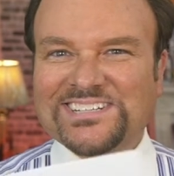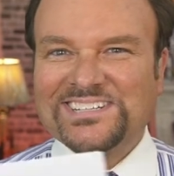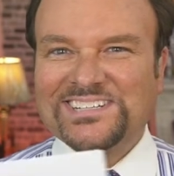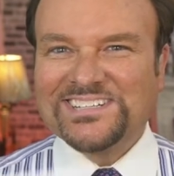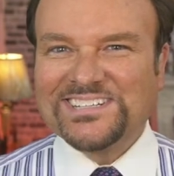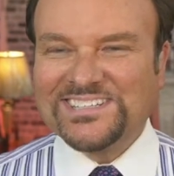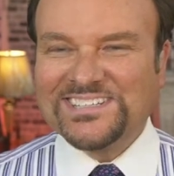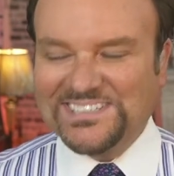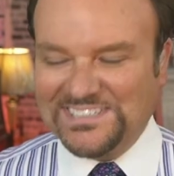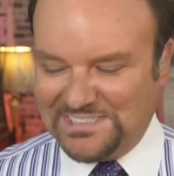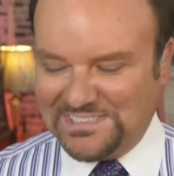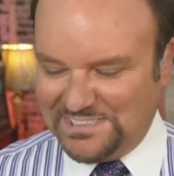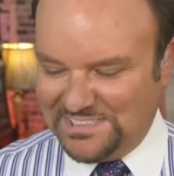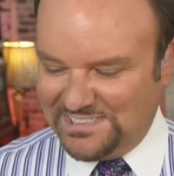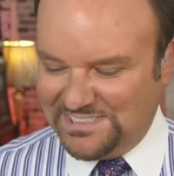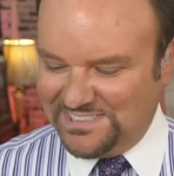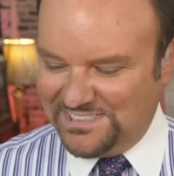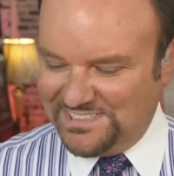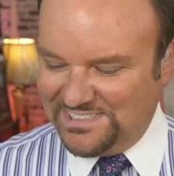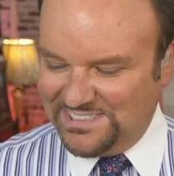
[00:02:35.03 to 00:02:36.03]

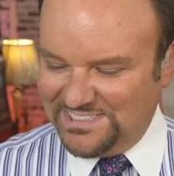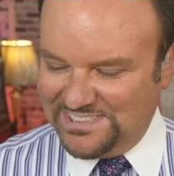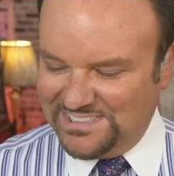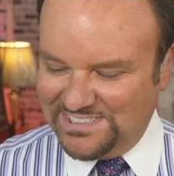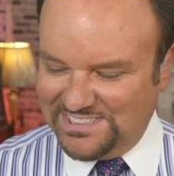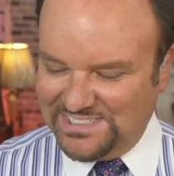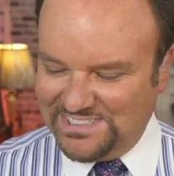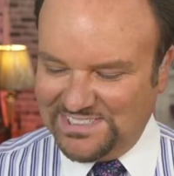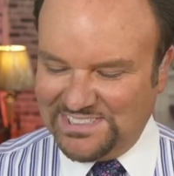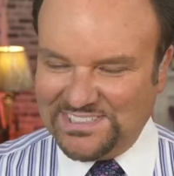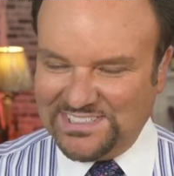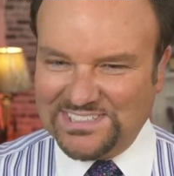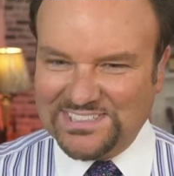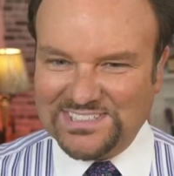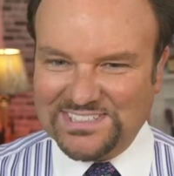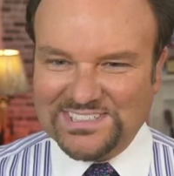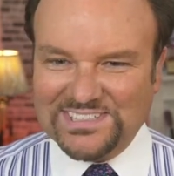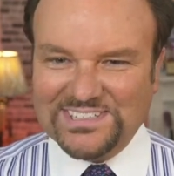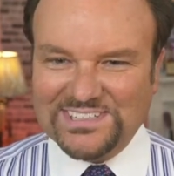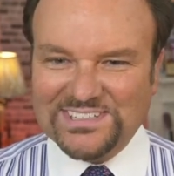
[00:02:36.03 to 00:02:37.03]

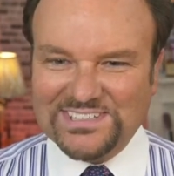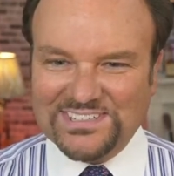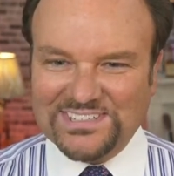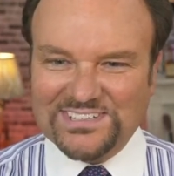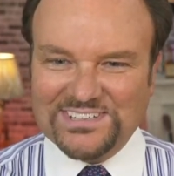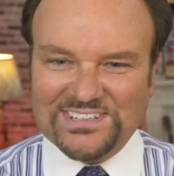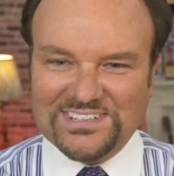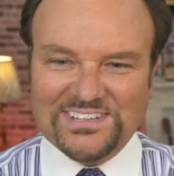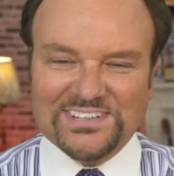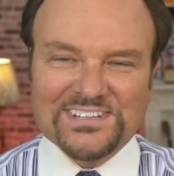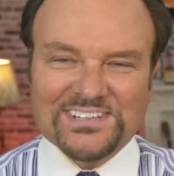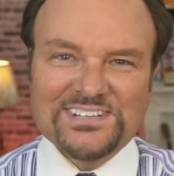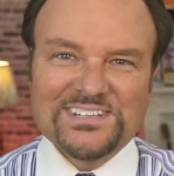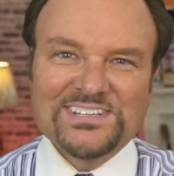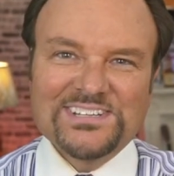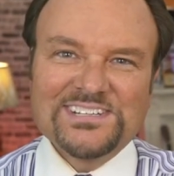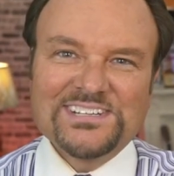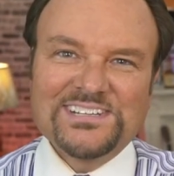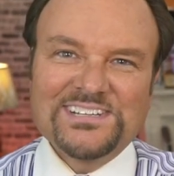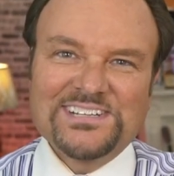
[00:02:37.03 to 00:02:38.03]

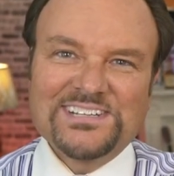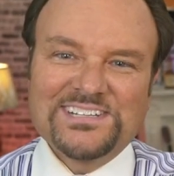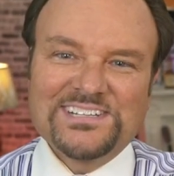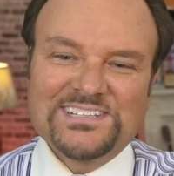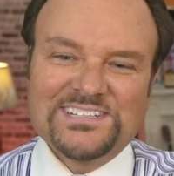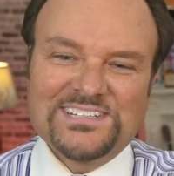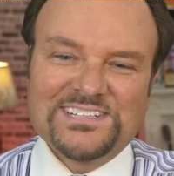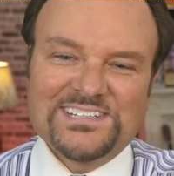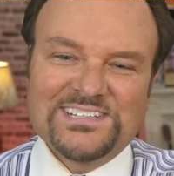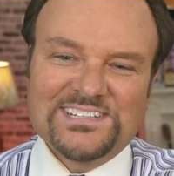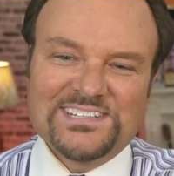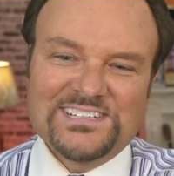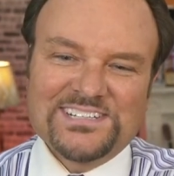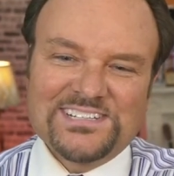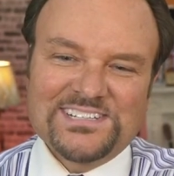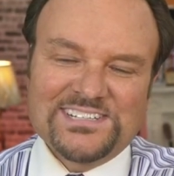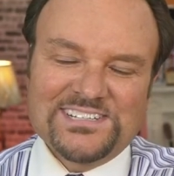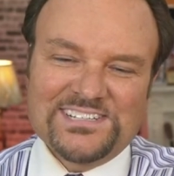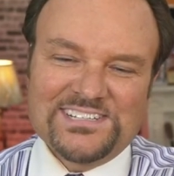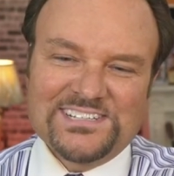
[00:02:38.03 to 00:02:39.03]

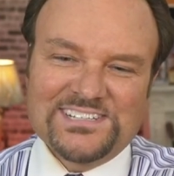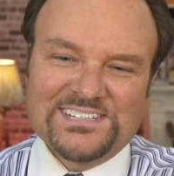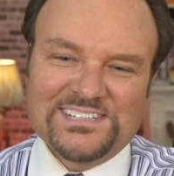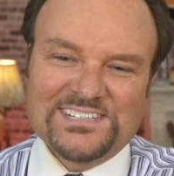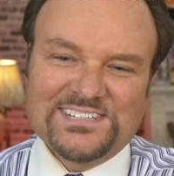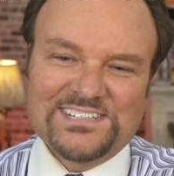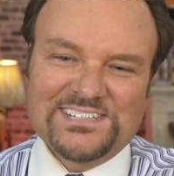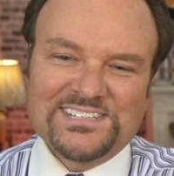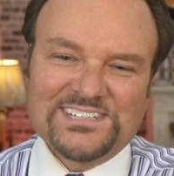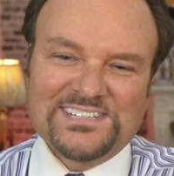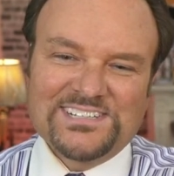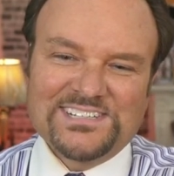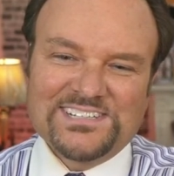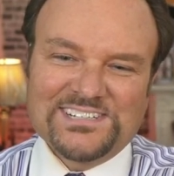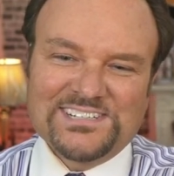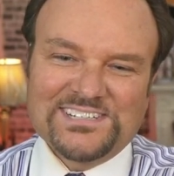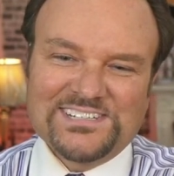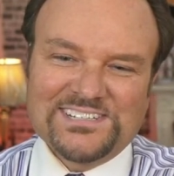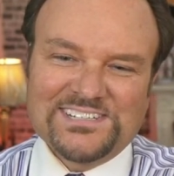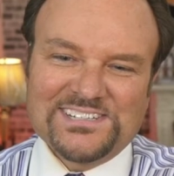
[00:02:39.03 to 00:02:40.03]

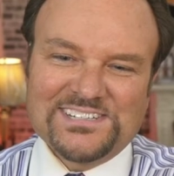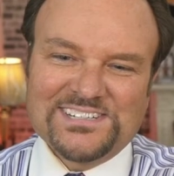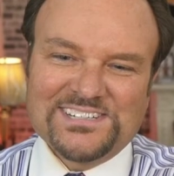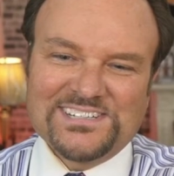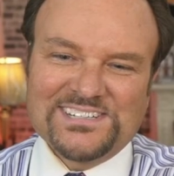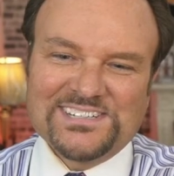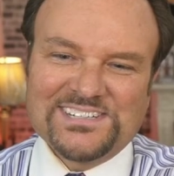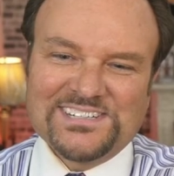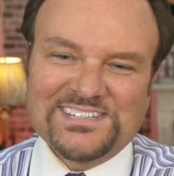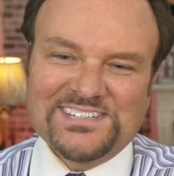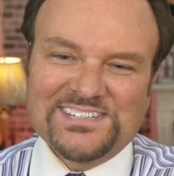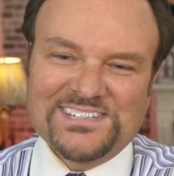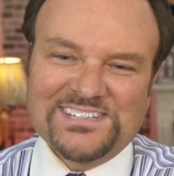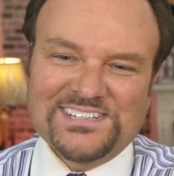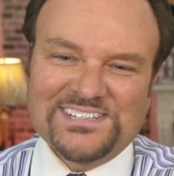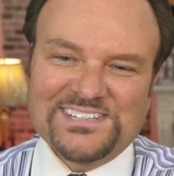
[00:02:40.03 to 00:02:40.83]
(silent)